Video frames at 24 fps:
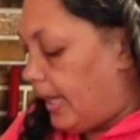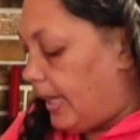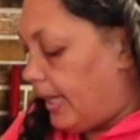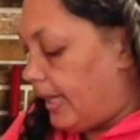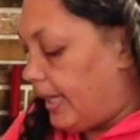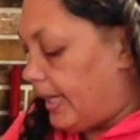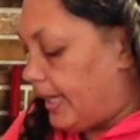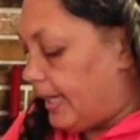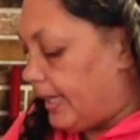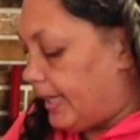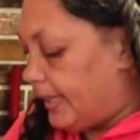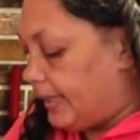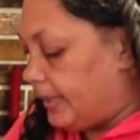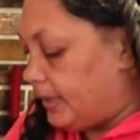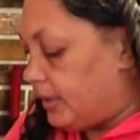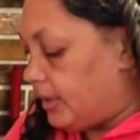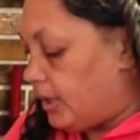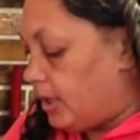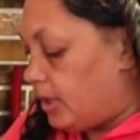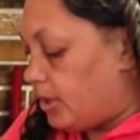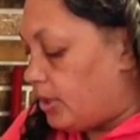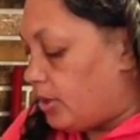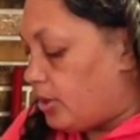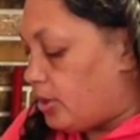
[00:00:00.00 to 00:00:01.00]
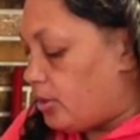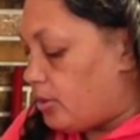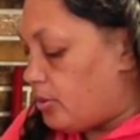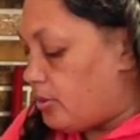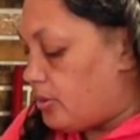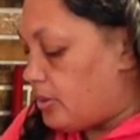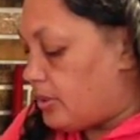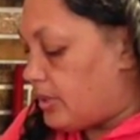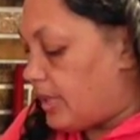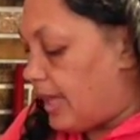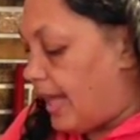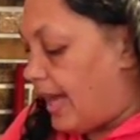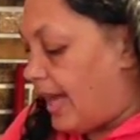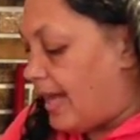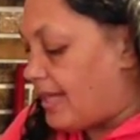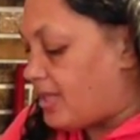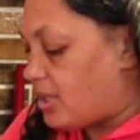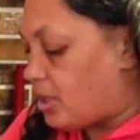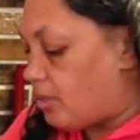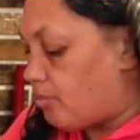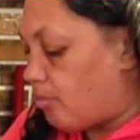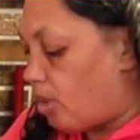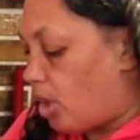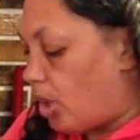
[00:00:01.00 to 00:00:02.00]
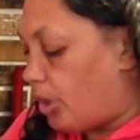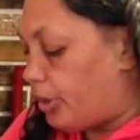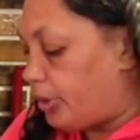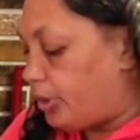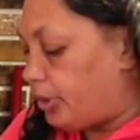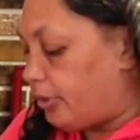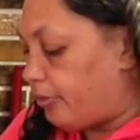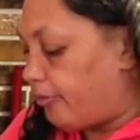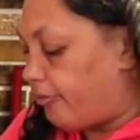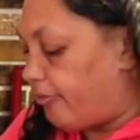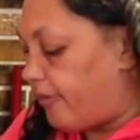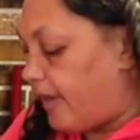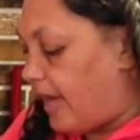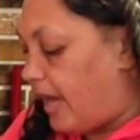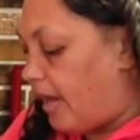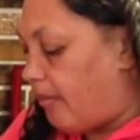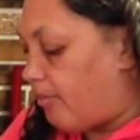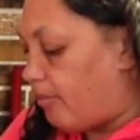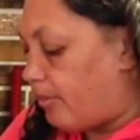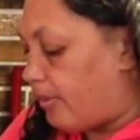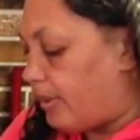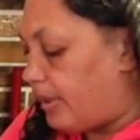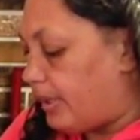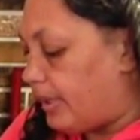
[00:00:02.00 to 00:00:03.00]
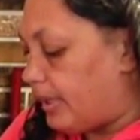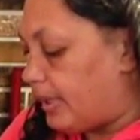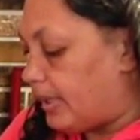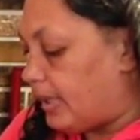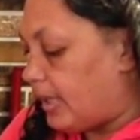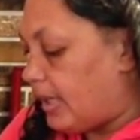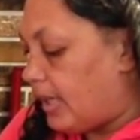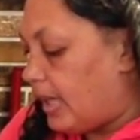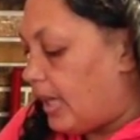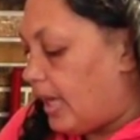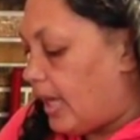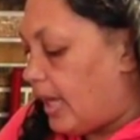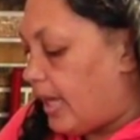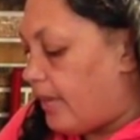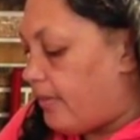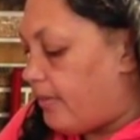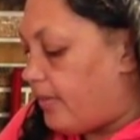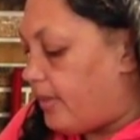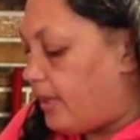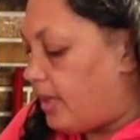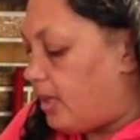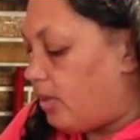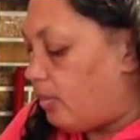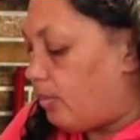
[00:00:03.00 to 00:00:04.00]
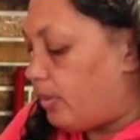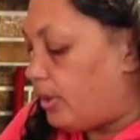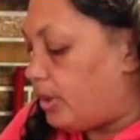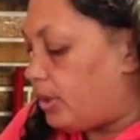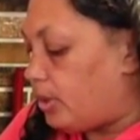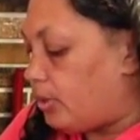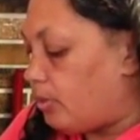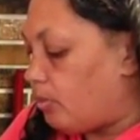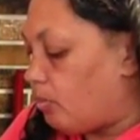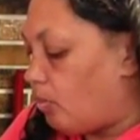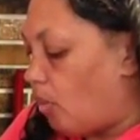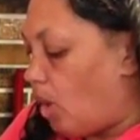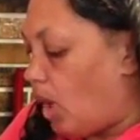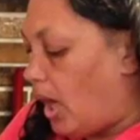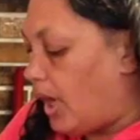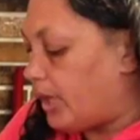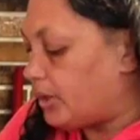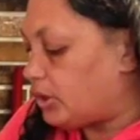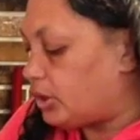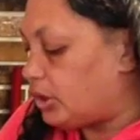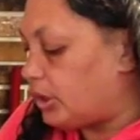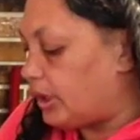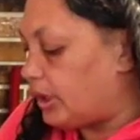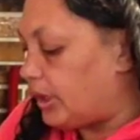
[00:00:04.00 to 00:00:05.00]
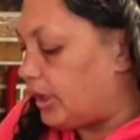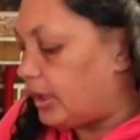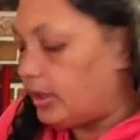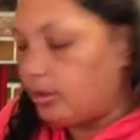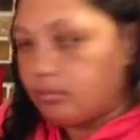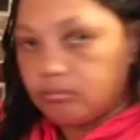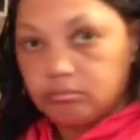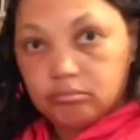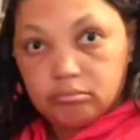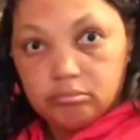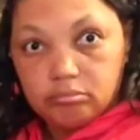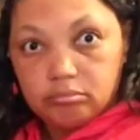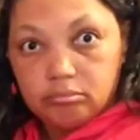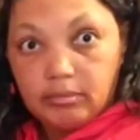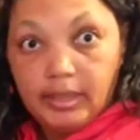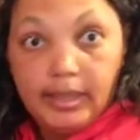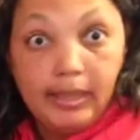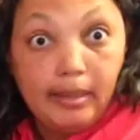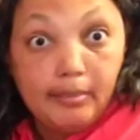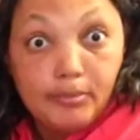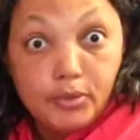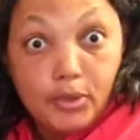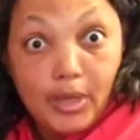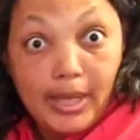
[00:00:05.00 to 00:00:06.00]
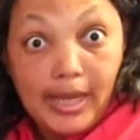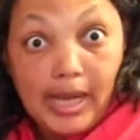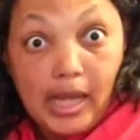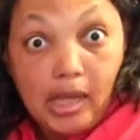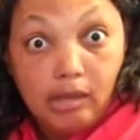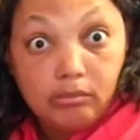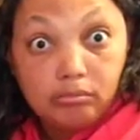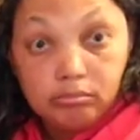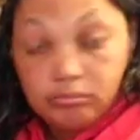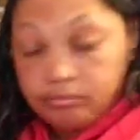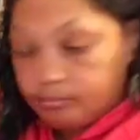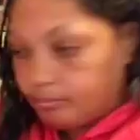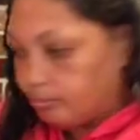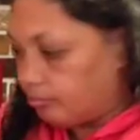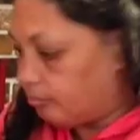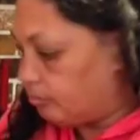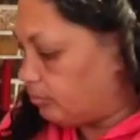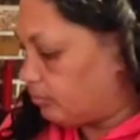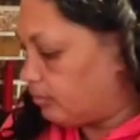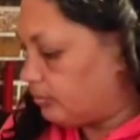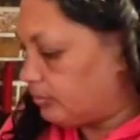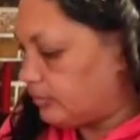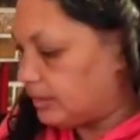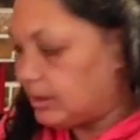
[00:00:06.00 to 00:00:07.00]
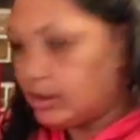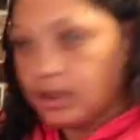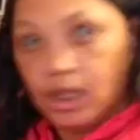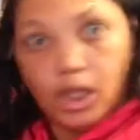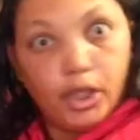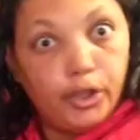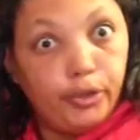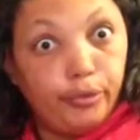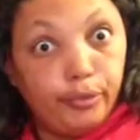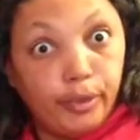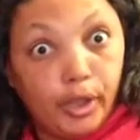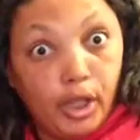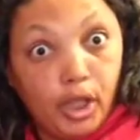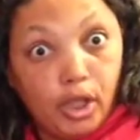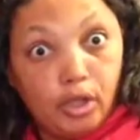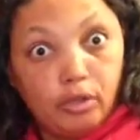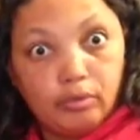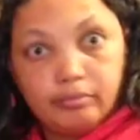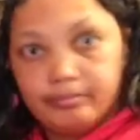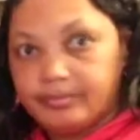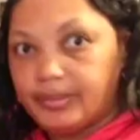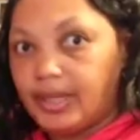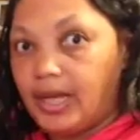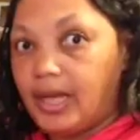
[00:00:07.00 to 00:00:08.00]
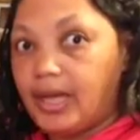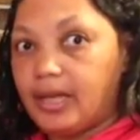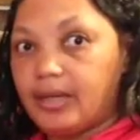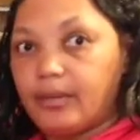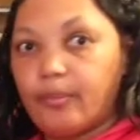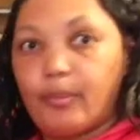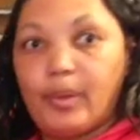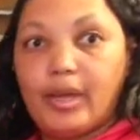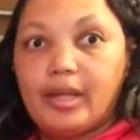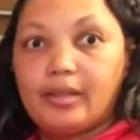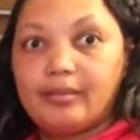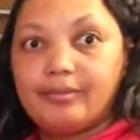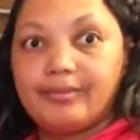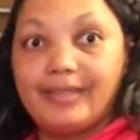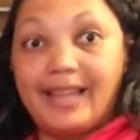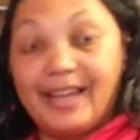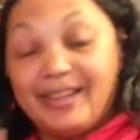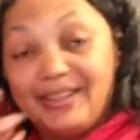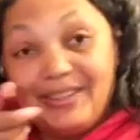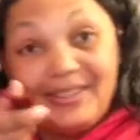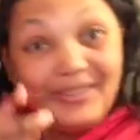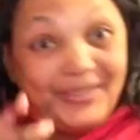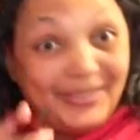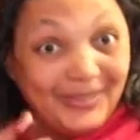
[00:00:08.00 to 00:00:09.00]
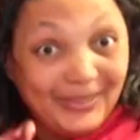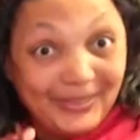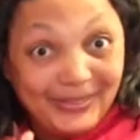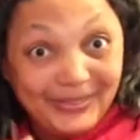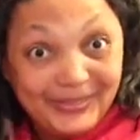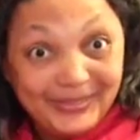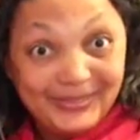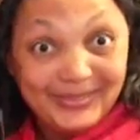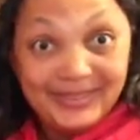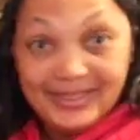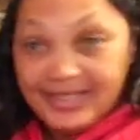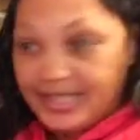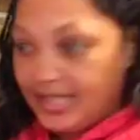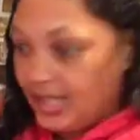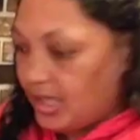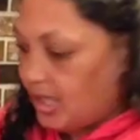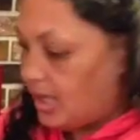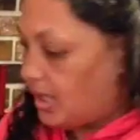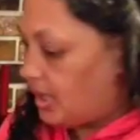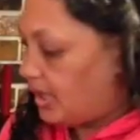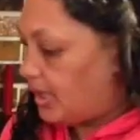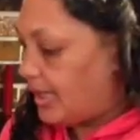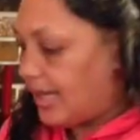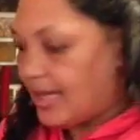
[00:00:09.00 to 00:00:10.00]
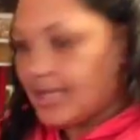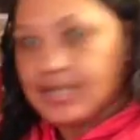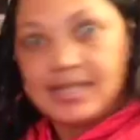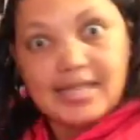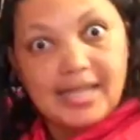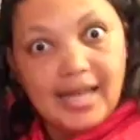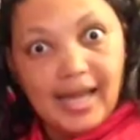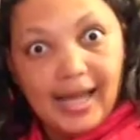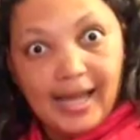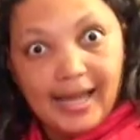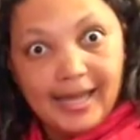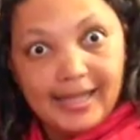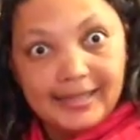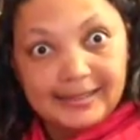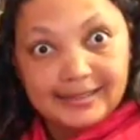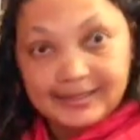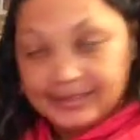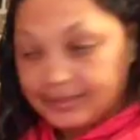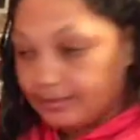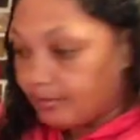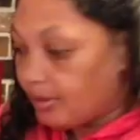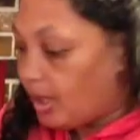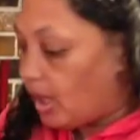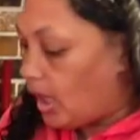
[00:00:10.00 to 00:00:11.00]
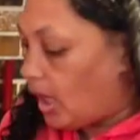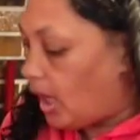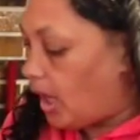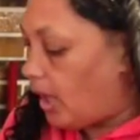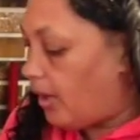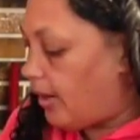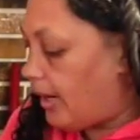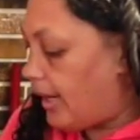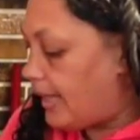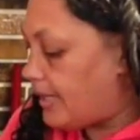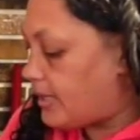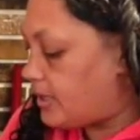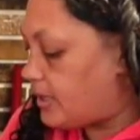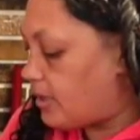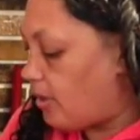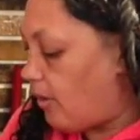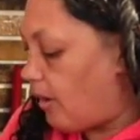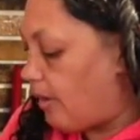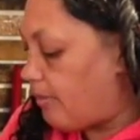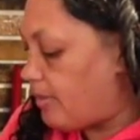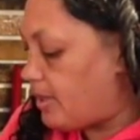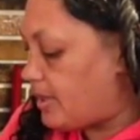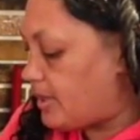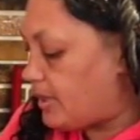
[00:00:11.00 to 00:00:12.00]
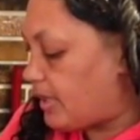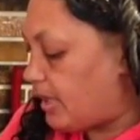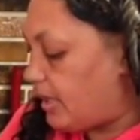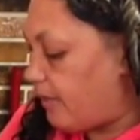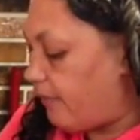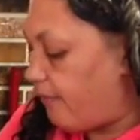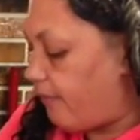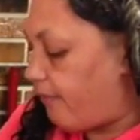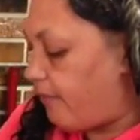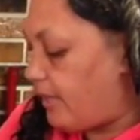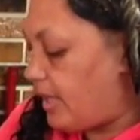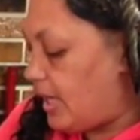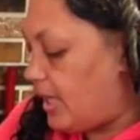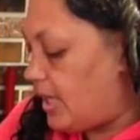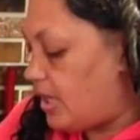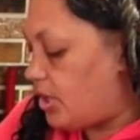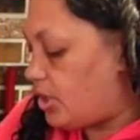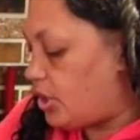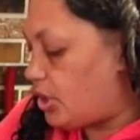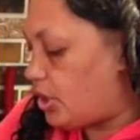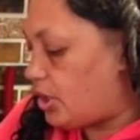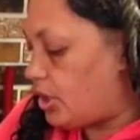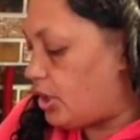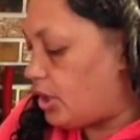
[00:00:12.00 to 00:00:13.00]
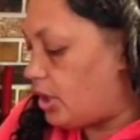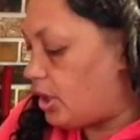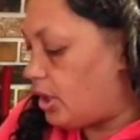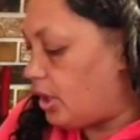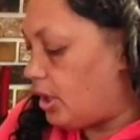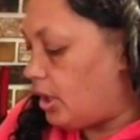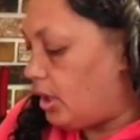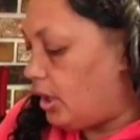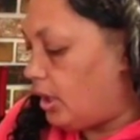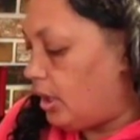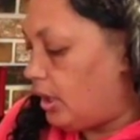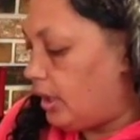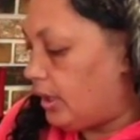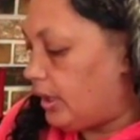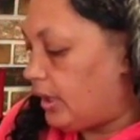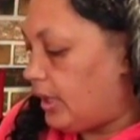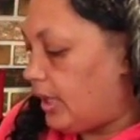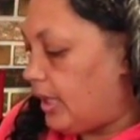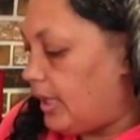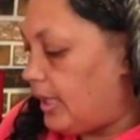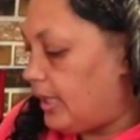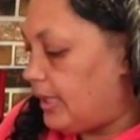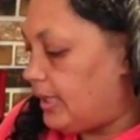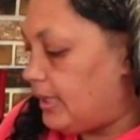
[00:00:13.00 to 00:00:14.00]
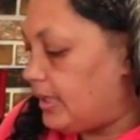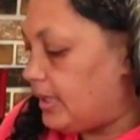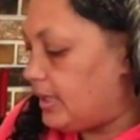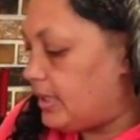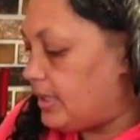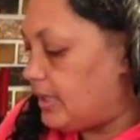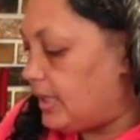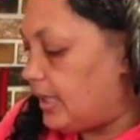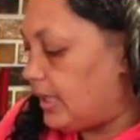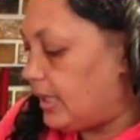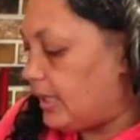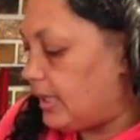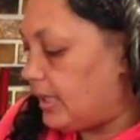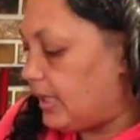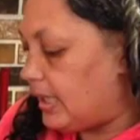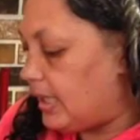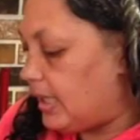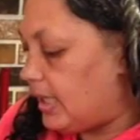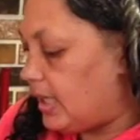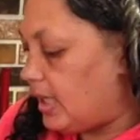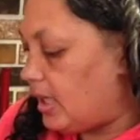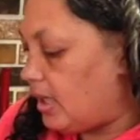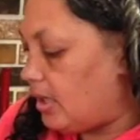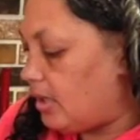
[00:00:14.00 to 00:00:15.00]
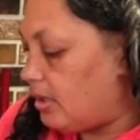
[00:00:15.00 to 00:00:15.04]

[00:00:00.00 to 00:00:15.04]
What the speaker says: And use that to mark your fabric, and then when you wash it, it comes right out. Who knew? Well, now you do. That's nice. All right, so I'm just going to finish cutting the dicky